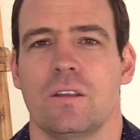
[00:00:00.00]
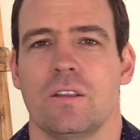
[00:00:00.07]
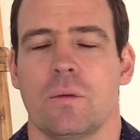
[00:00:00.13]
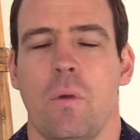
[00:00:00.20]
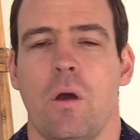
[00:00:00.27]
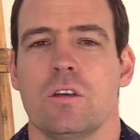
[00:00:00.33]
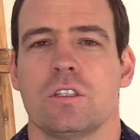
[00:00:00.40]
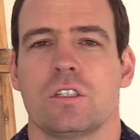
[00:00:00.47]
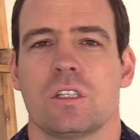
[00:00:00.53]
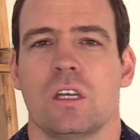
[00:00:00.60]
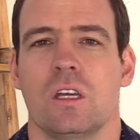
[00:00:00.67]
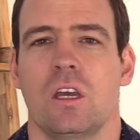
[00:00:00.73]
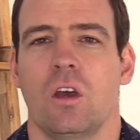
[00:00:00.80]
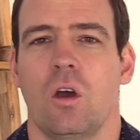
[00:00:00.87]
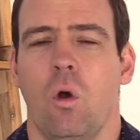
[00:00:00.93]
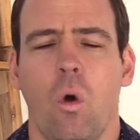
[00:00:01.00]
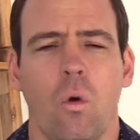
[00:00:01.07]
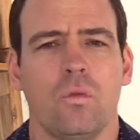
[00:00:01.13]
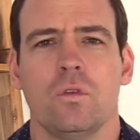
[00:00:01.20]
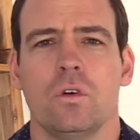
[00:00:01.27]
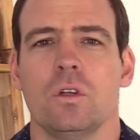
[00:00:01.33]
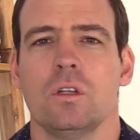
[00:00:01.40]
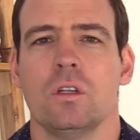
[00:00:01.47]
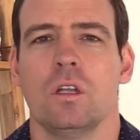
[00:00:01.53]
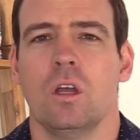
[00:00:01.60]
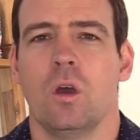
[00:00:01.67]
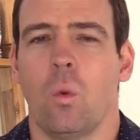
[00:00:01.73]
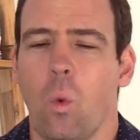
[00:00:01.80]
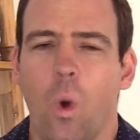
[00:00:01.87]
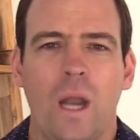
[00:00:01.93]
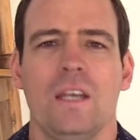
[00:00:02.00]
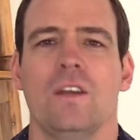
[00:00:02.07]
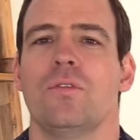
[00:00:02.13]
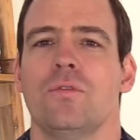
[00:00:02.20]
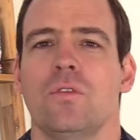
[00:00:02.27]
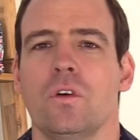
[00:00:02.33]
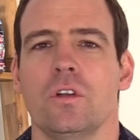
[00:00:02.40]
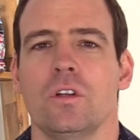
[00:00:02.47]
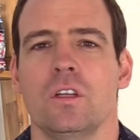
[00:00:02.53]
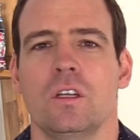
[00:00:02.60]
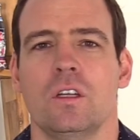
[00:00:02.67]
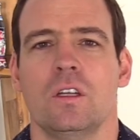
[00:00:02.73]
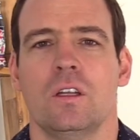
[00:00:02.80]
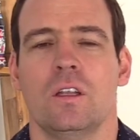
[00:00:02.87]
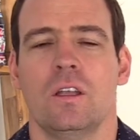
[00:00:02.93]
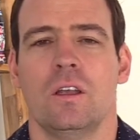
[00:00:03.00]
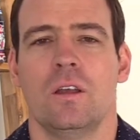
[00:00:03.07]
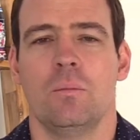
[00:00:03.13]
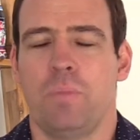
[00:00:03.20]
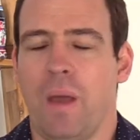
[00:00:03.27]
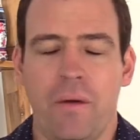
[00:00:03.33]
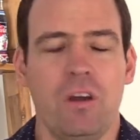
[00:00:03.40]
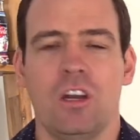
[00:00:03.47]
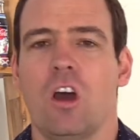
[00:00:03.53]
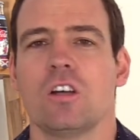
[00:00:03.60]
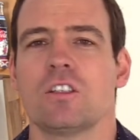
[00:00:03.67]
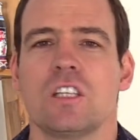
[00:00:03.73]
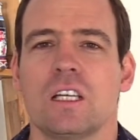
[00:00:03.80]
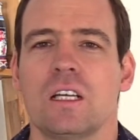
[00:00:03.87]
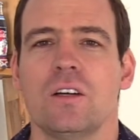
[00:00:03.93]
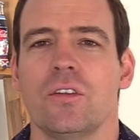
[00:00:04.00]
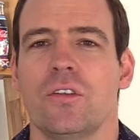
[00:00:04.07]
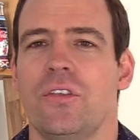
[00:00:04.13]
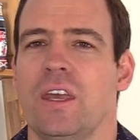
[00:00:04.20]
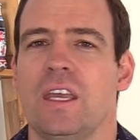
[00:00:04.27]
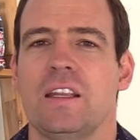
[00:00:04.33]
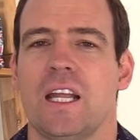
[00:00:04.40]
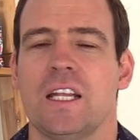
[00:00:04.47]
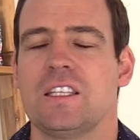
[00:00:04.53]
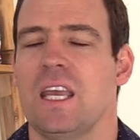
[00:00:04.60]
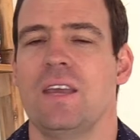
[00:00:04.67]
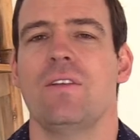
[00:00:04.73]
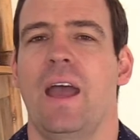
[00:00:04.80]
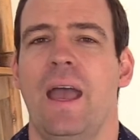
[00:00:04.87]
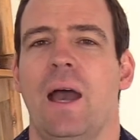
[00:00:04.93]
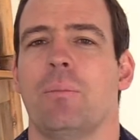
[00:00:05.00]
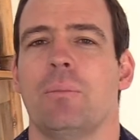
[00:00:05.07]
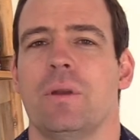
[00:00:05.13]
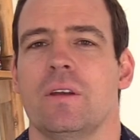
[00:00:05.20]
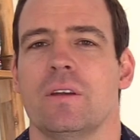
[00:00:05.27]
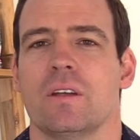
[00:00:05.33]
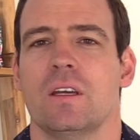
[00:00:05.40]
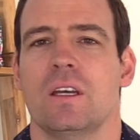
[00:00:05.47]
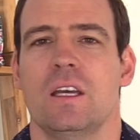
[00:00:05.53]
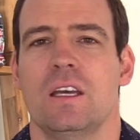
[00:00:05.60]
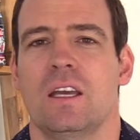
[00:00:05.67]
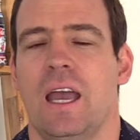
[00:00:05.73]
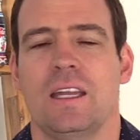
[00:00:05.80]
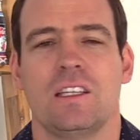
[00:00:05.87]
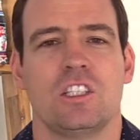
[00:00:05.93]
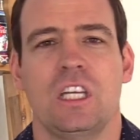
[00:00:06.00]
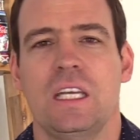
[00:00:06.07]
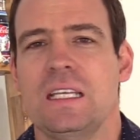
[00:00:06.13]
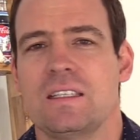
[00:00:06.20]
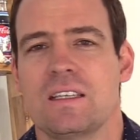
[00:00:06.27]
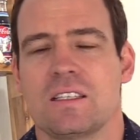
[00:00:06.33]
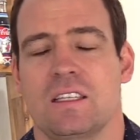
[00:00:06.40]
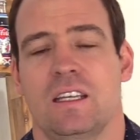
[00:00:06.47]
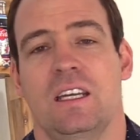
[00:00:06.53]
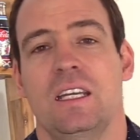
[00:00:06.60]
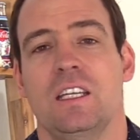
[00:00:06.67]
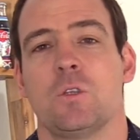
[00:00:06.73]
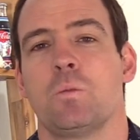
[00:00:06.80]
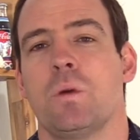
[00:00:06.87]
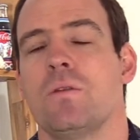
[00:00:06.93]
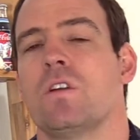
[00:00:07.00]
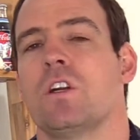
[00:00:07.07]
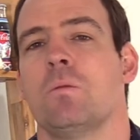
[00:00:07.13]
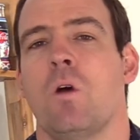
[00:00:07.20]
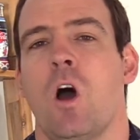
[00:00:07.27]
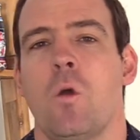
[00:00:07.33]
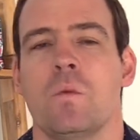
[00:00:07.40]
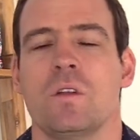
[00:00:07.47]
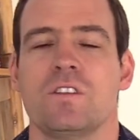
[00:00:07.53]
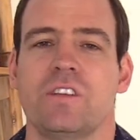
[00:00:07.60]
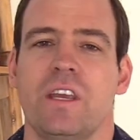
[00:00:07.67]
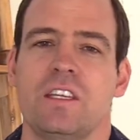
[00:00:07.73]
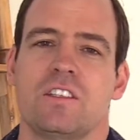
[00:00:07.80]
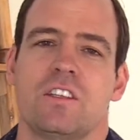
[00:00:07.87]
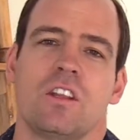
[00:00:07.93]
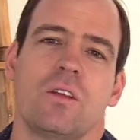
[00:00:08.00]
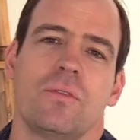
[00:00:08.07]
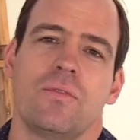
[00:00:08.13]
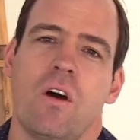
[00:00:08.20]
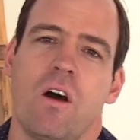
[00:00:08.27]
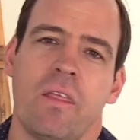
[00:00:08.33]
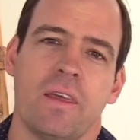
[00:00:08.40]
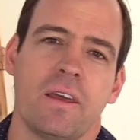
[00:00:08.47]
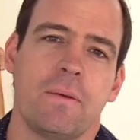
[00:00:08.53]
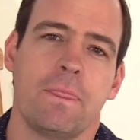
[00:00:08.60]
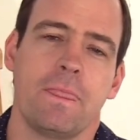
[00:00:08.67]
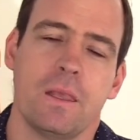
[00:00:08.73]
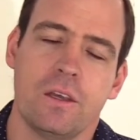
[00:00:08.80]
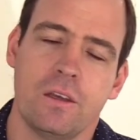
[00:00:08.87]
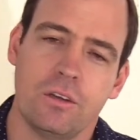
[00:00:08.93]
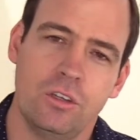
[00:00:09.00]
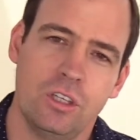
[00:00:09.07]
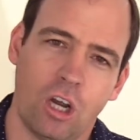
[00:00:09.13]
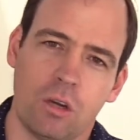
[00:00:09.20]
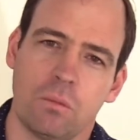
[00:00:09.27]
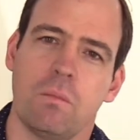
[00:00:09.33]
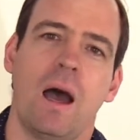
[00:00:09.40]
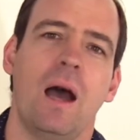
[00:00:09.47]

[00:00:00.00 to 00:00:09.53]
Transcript: The most awful, wonderful, paradoxical thing that's ever happened, and Jesus in his pivotal moment says to the Father, not